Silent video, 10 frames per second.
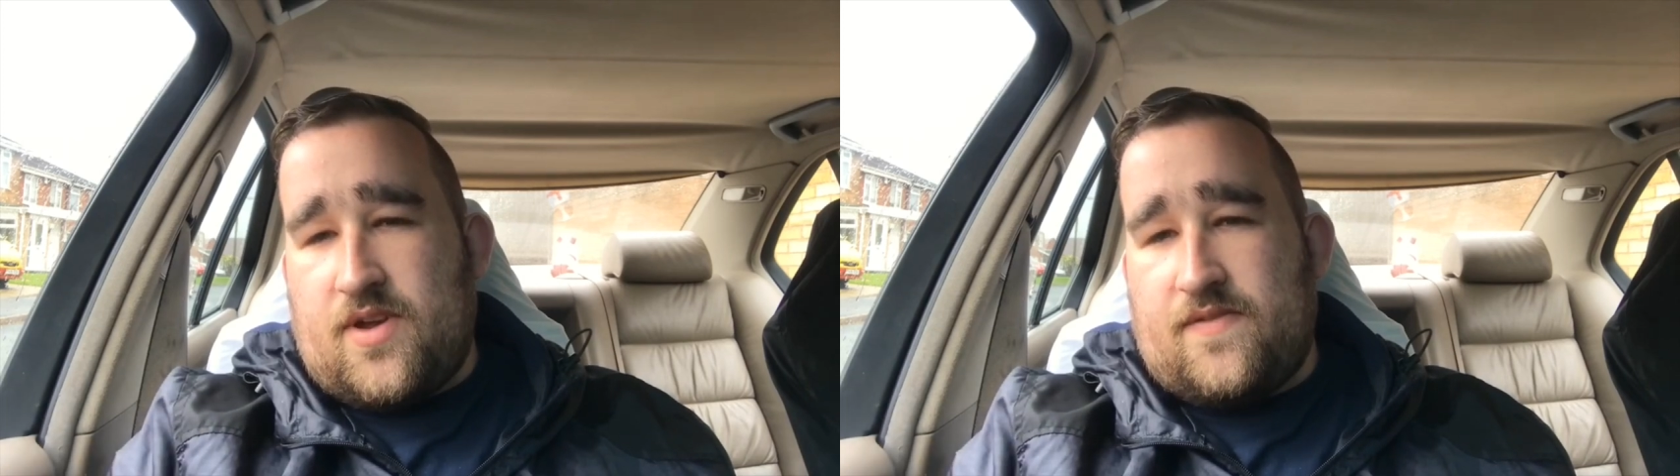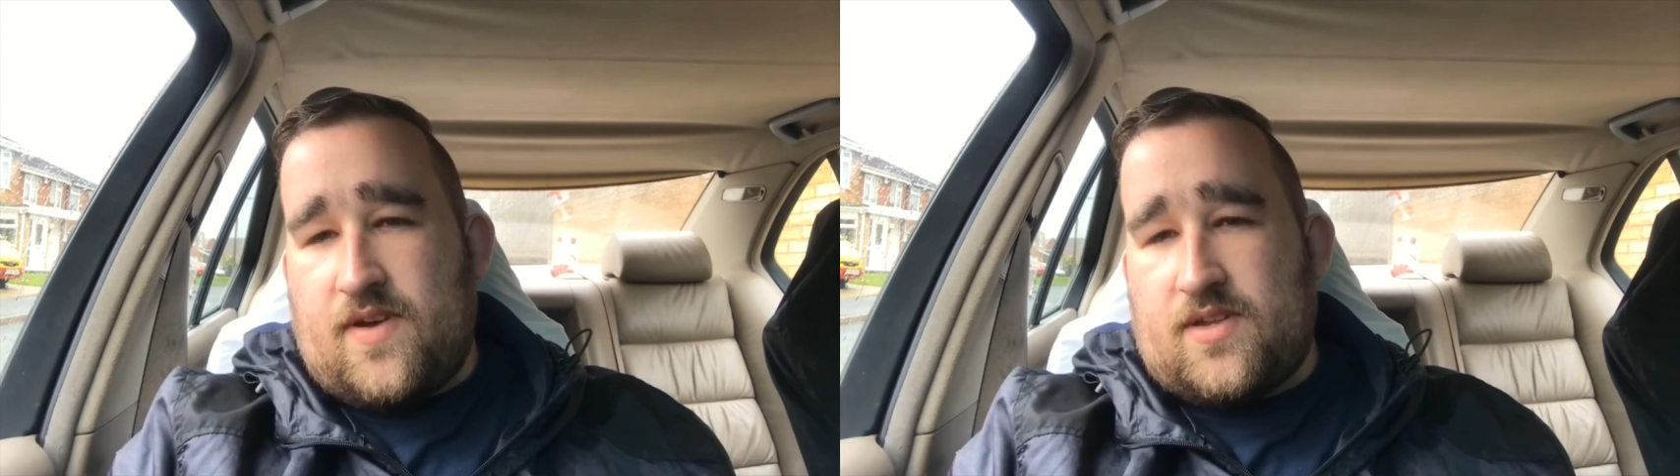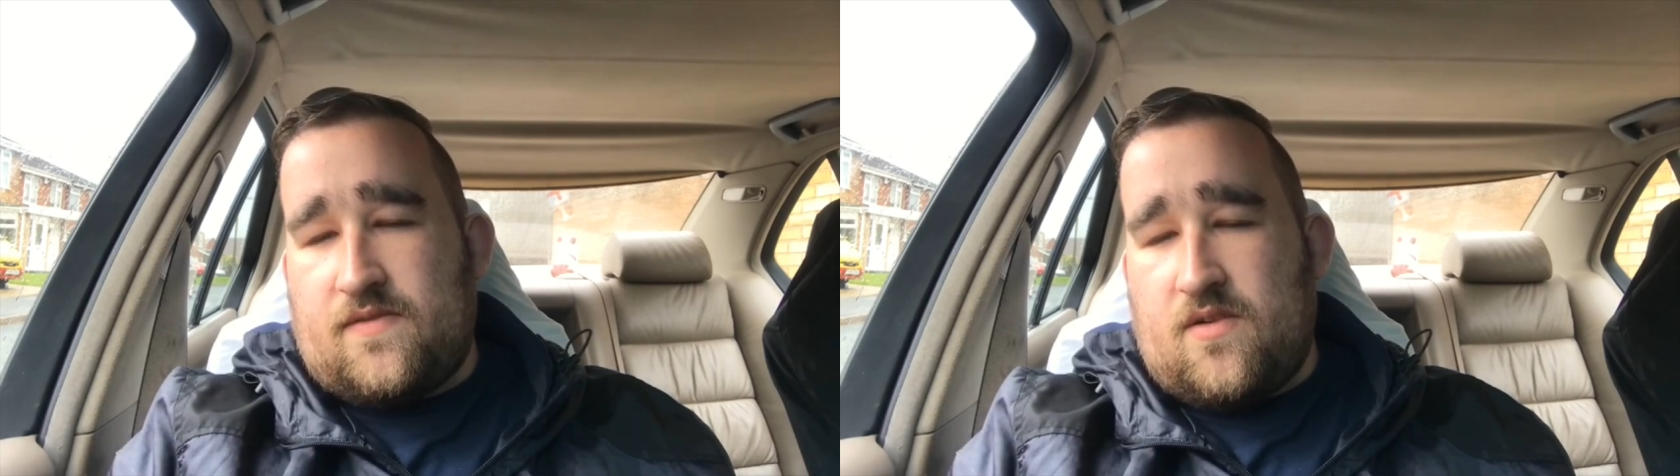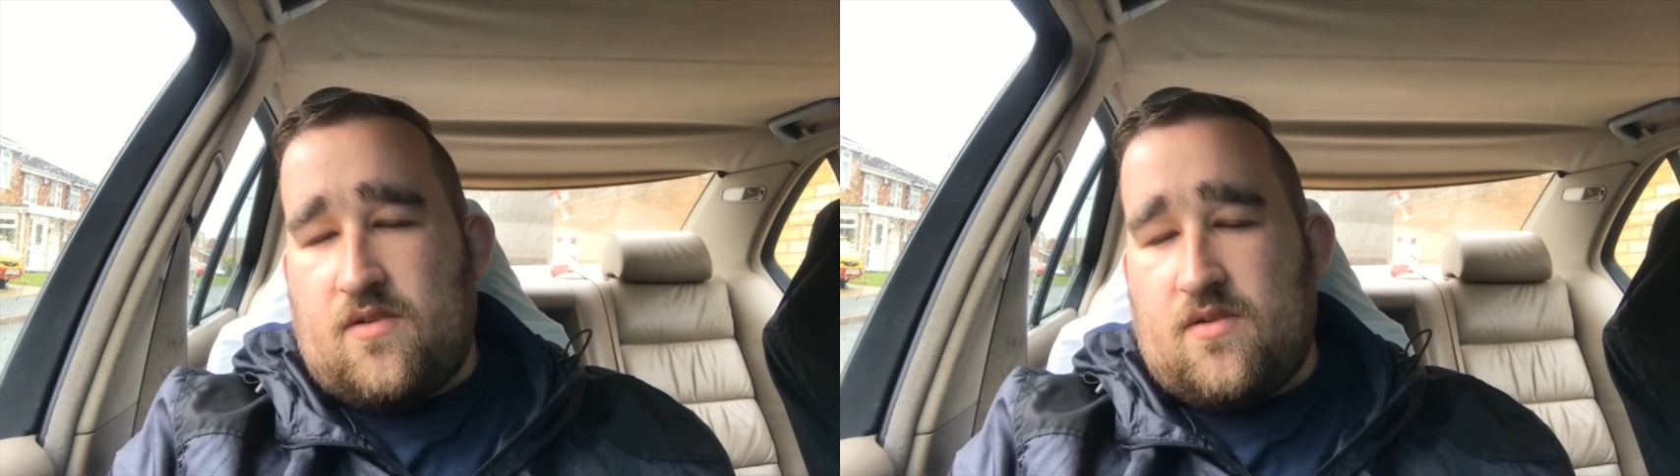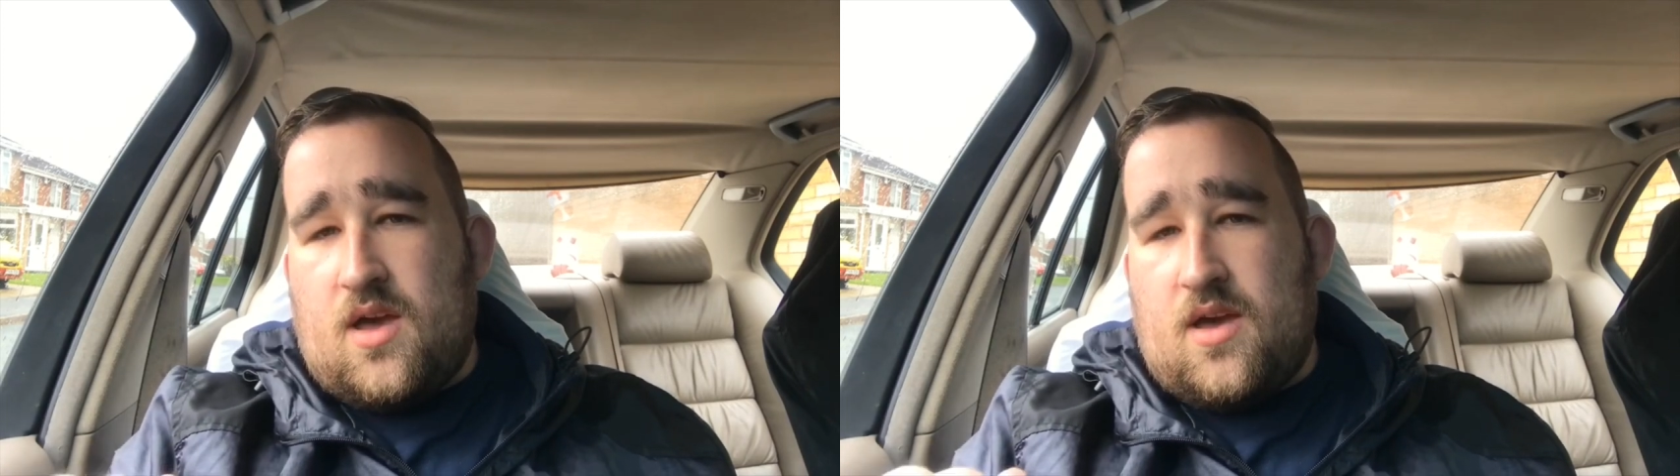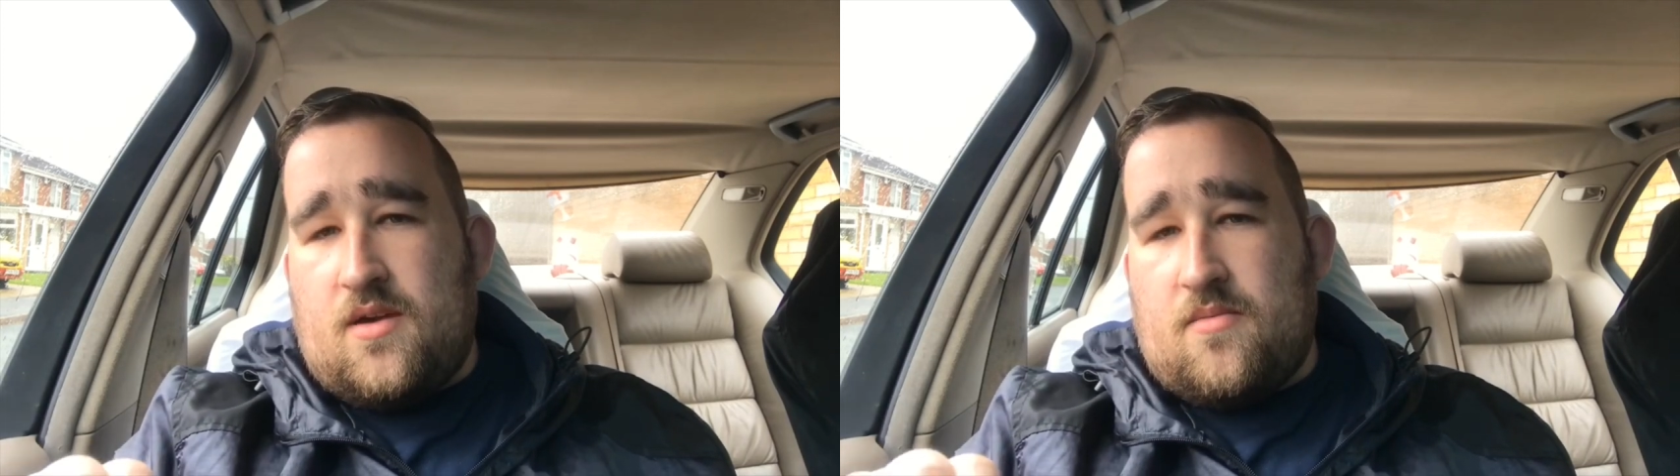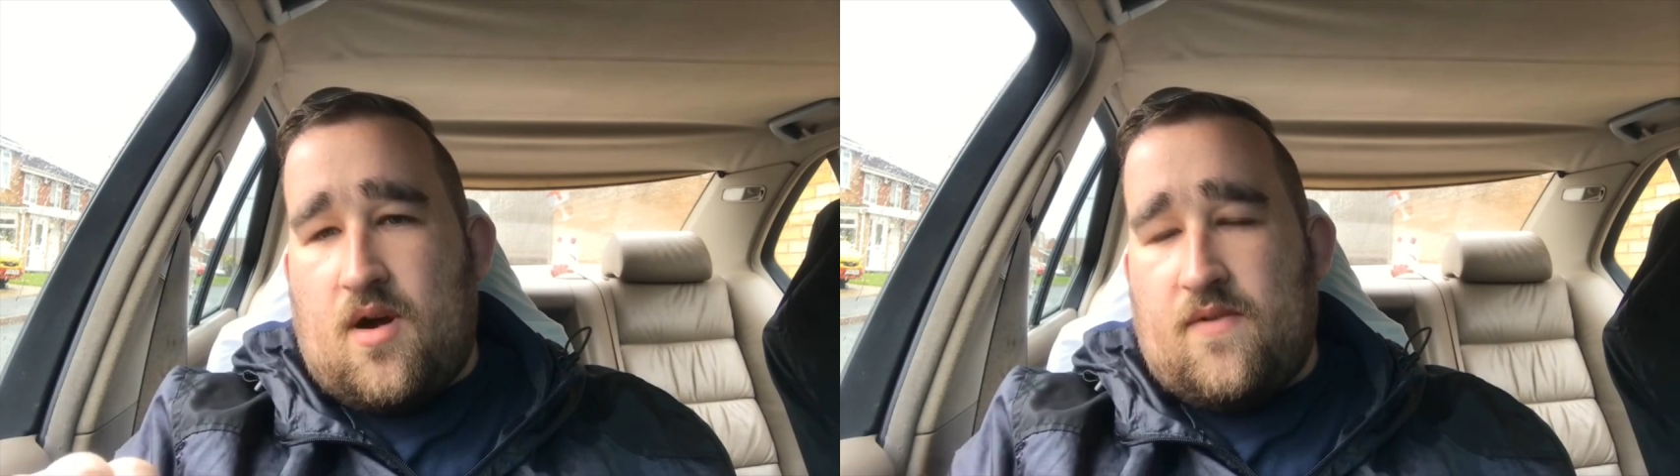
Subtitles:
E34.